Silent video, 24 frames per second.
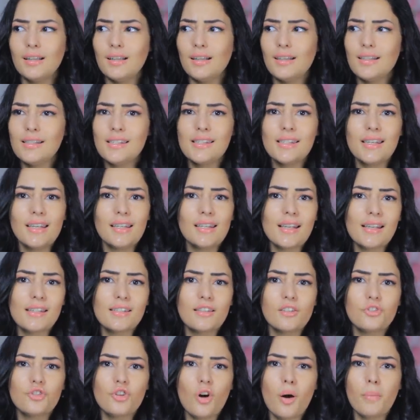it's seen as
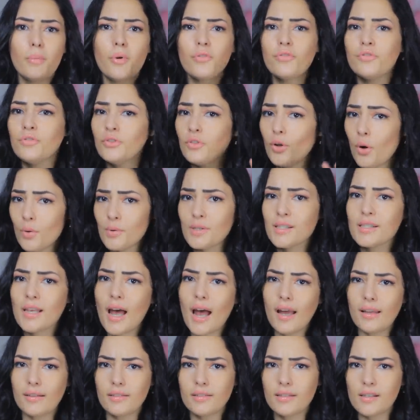the job of
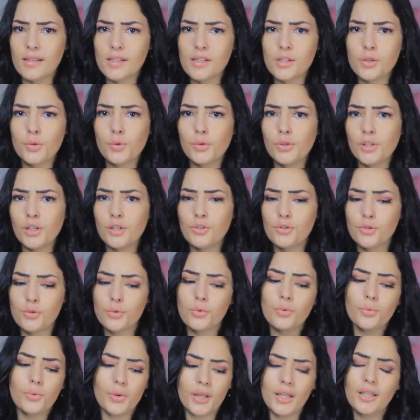non-scientists who need
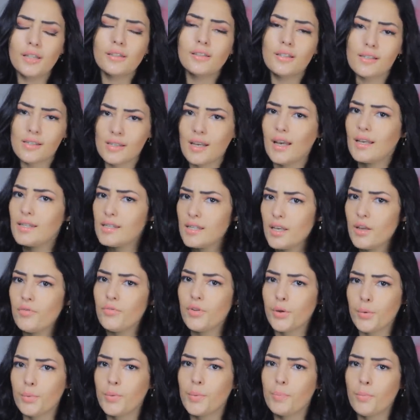to read the
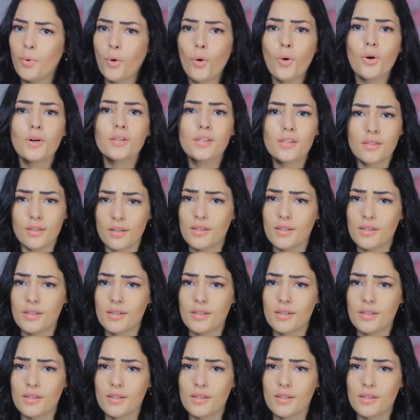scientific reports,